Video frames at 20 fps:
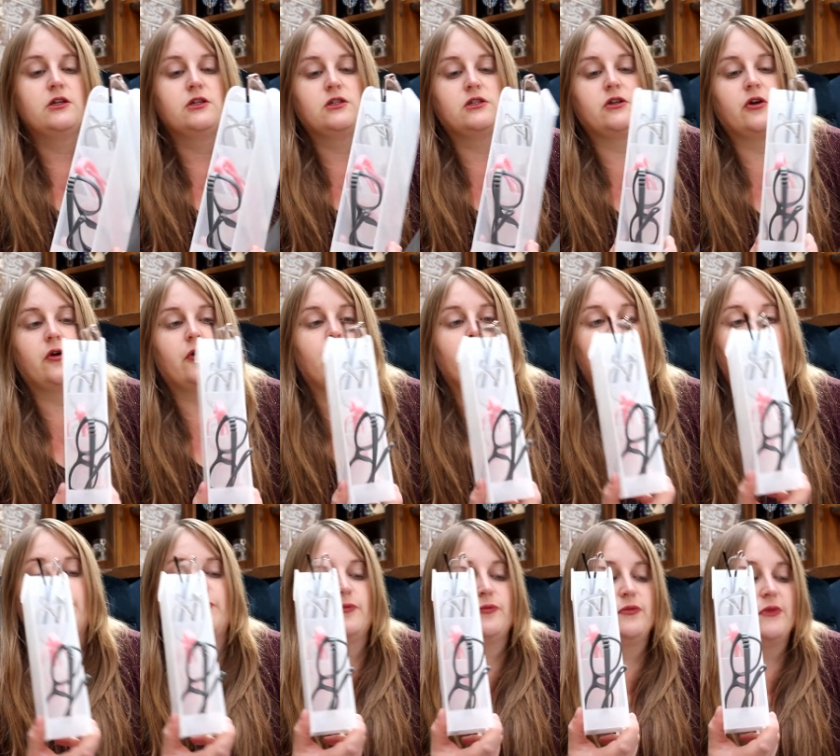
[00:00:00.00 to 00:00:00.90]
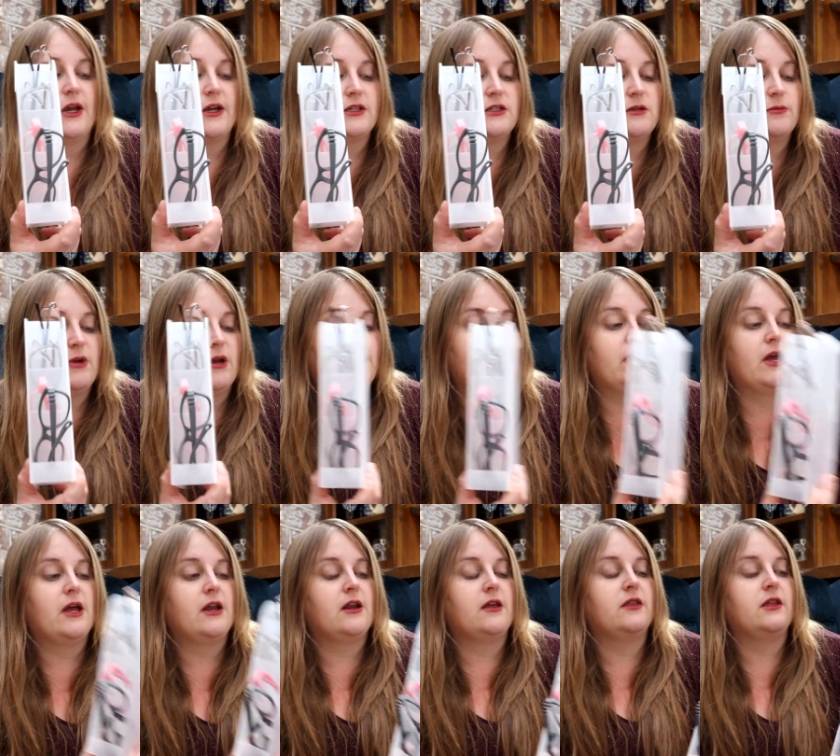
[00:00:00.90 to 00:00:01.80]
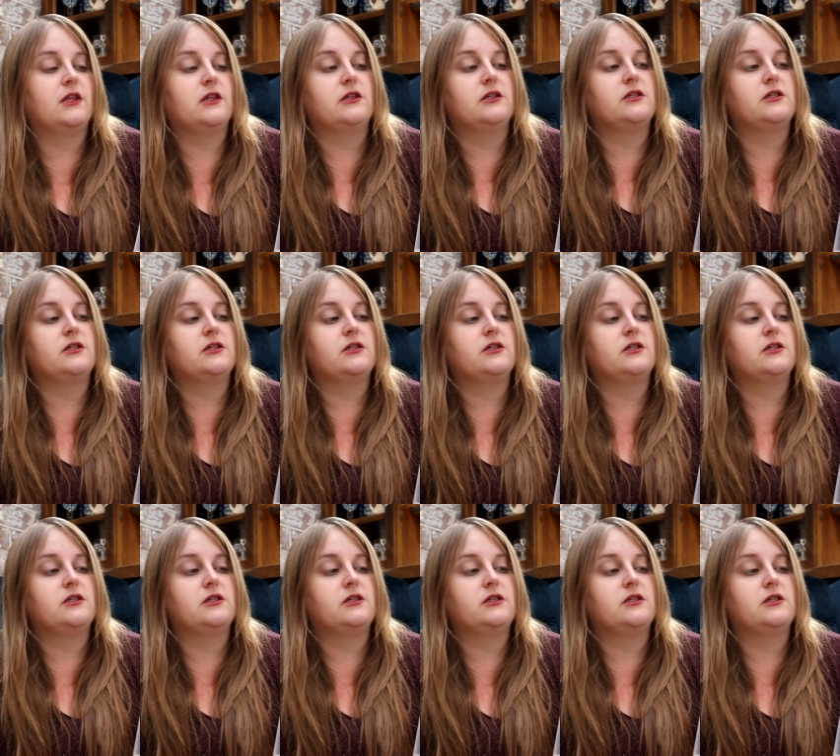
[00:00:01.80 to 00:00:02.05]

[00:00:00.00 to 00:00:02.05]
So next to my bed and then